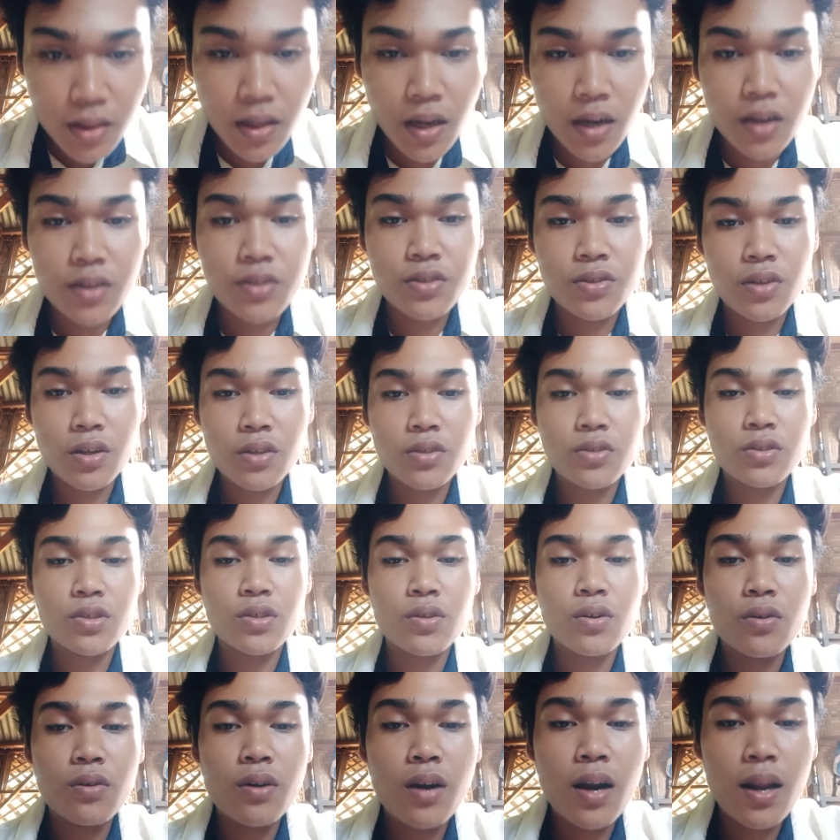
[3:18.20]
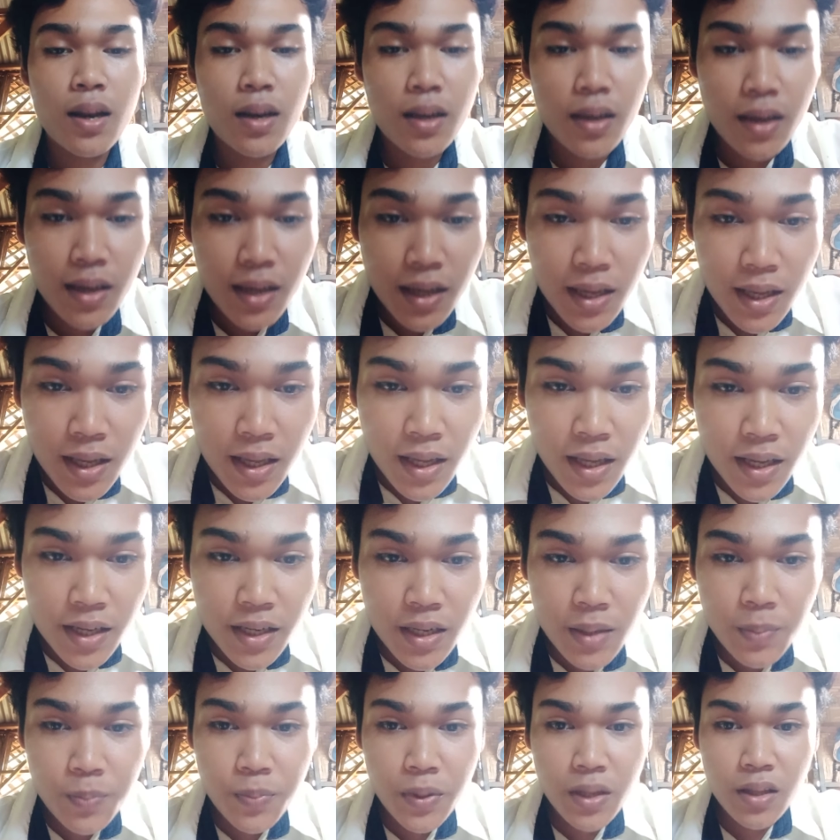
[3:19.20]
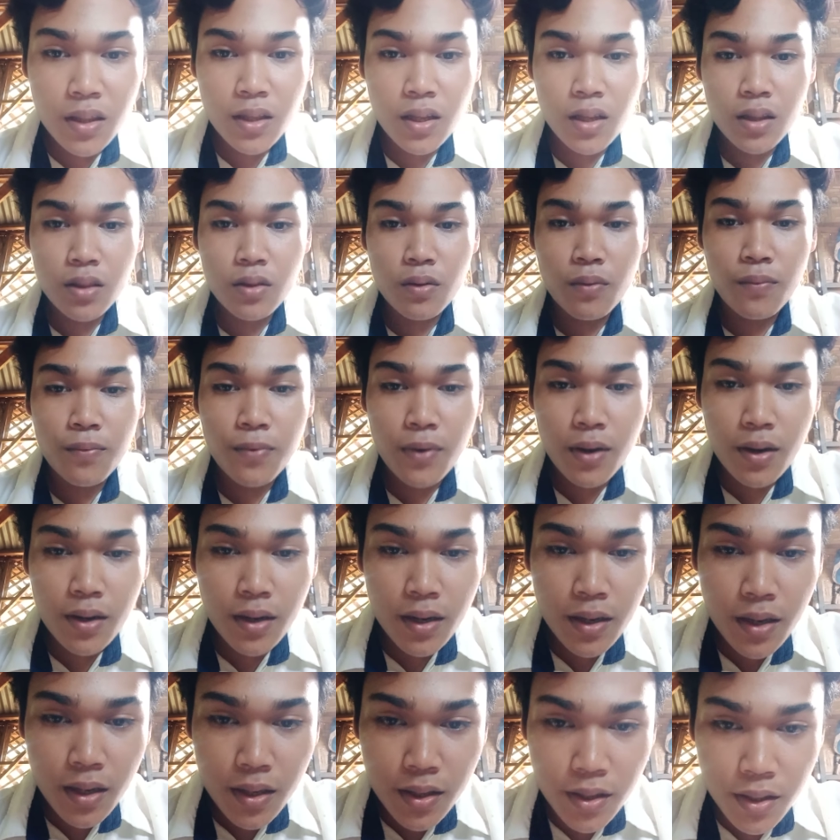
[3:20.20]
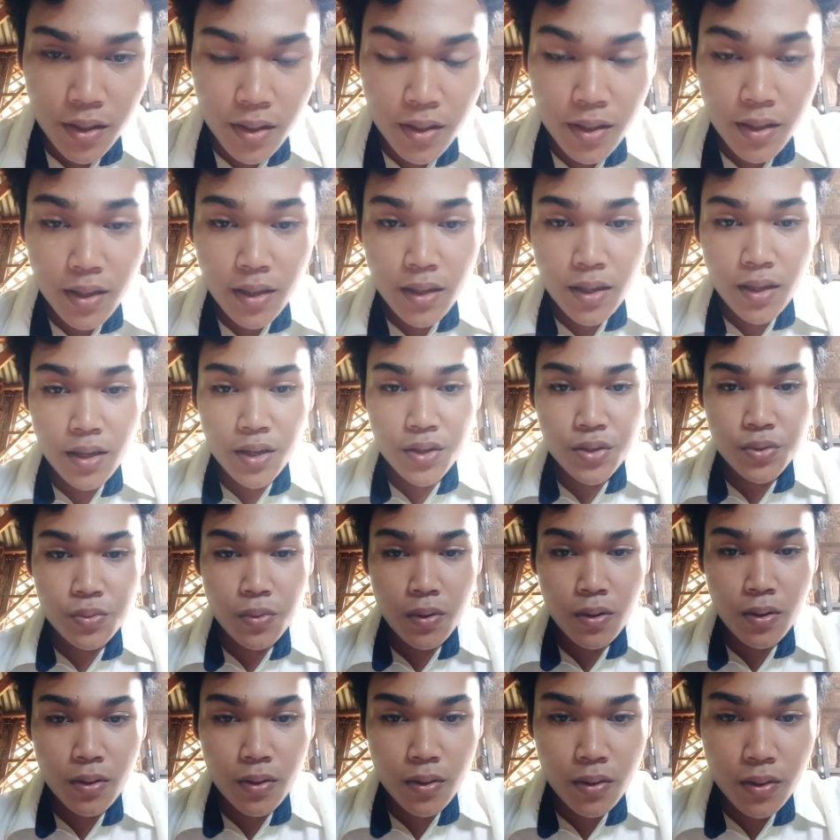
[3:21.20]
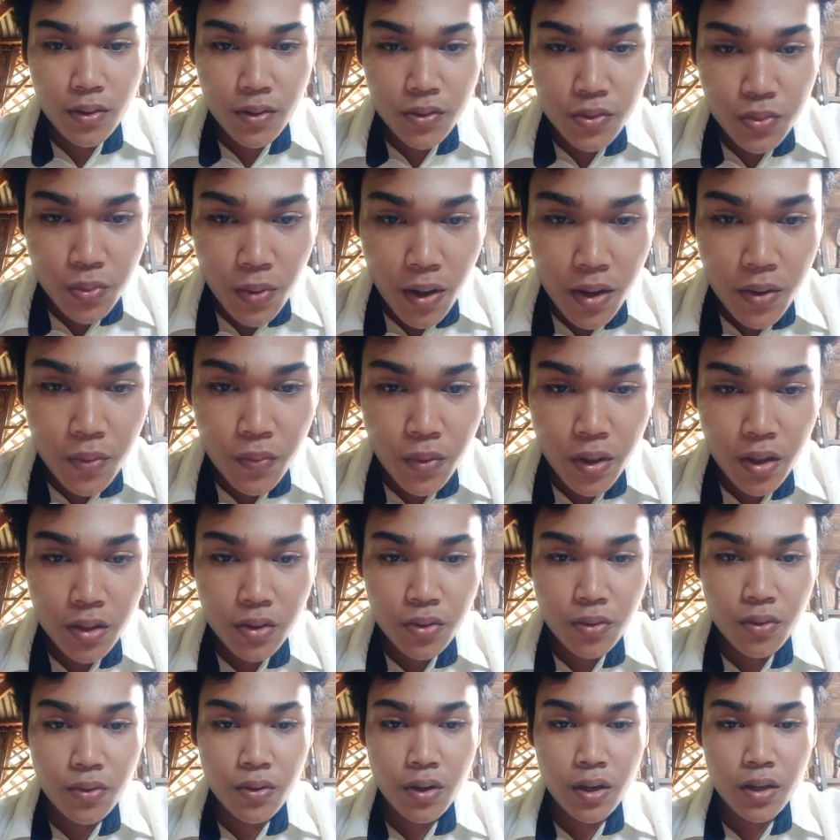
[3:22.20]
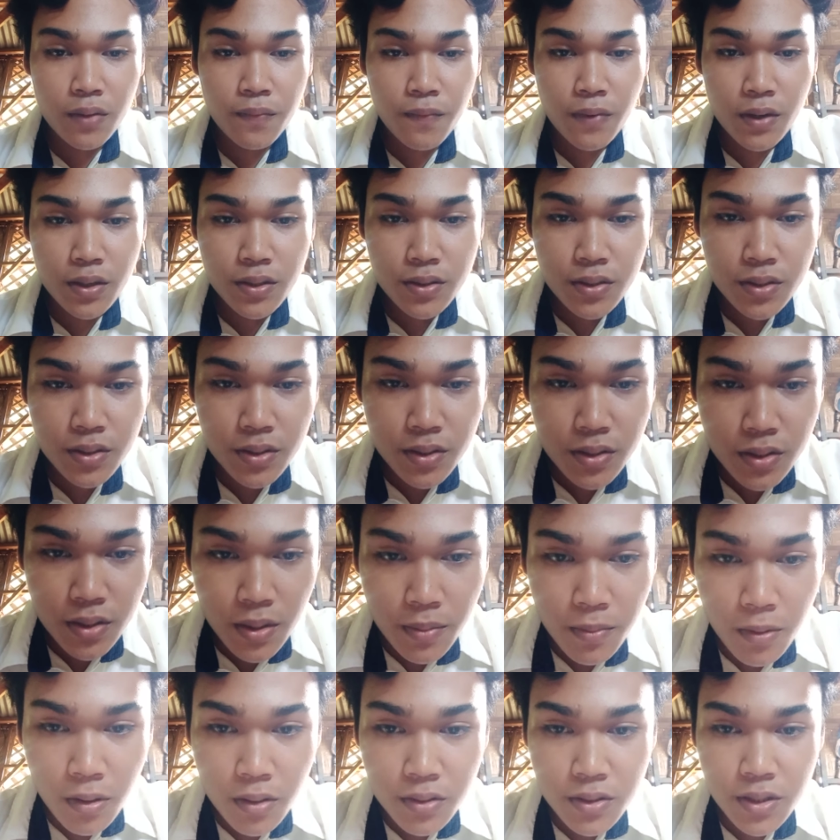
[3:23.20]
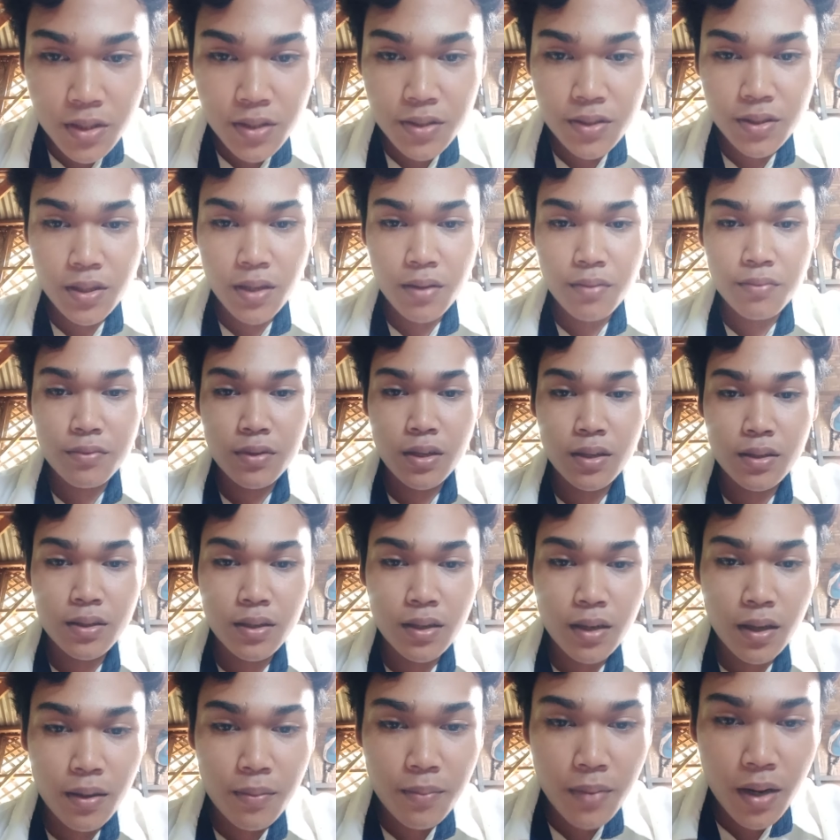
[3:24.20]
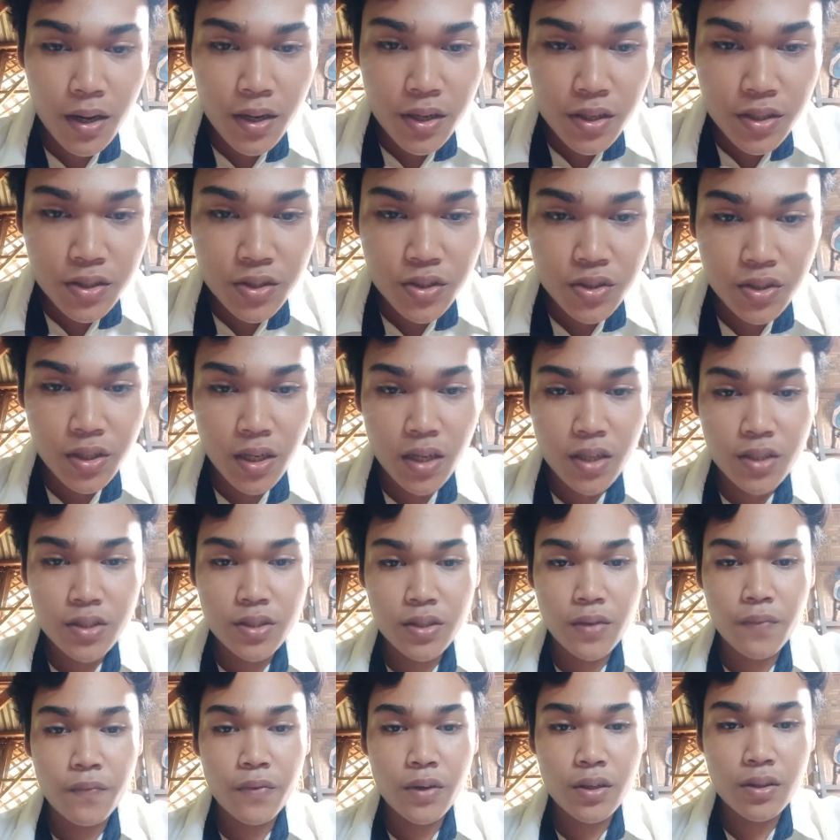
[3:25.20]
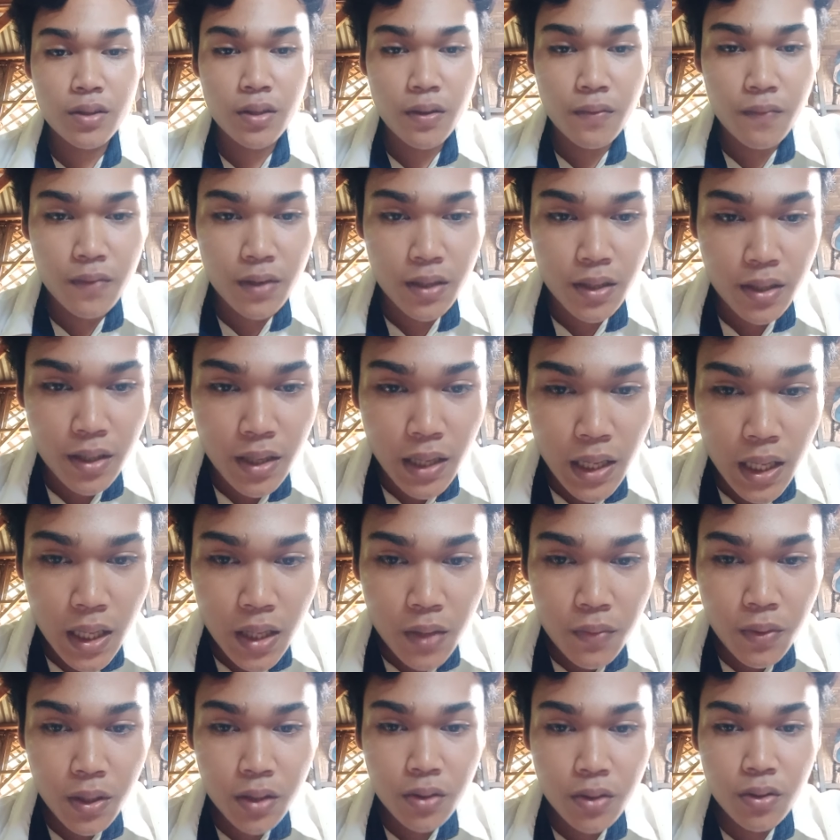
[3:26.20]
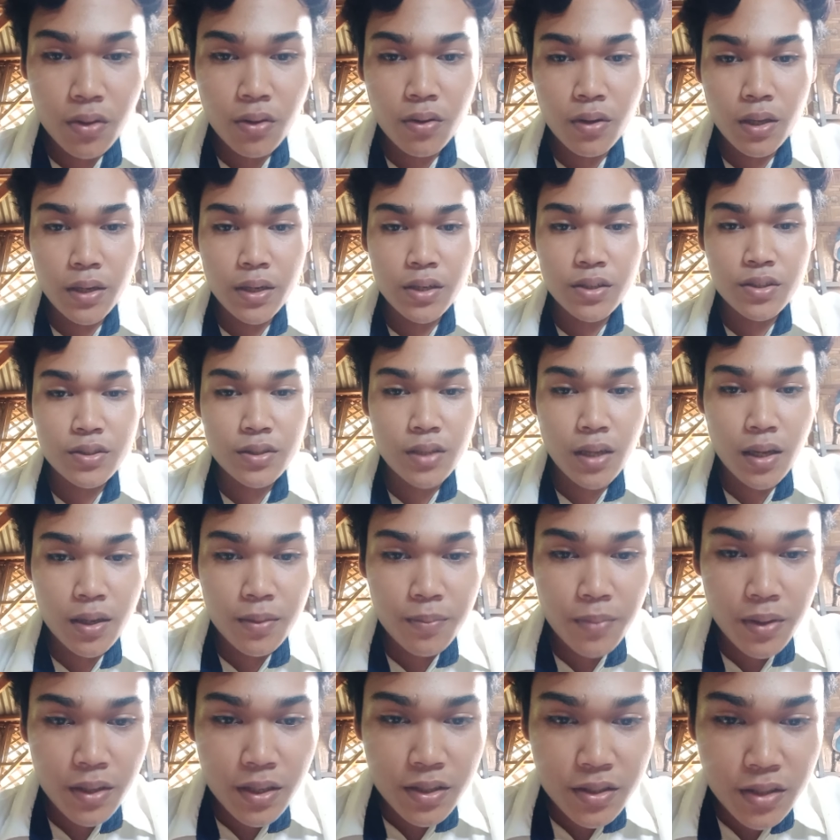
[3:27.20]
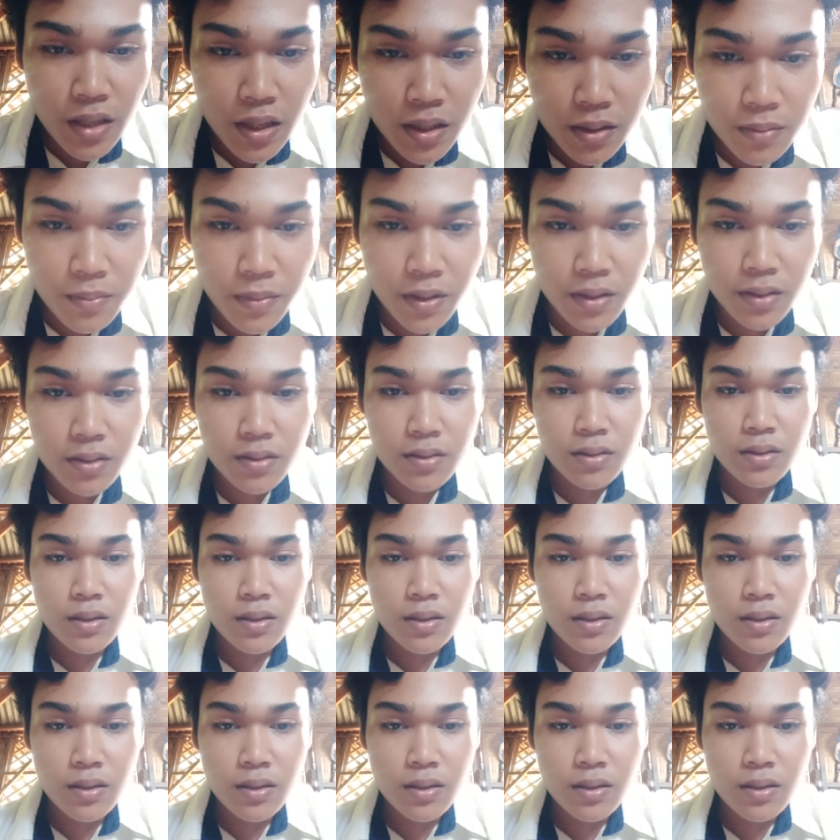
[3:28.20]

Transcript: structurally independent of one another, is one way to create flexible systems that can manage change effectively. What do you understand by the statement?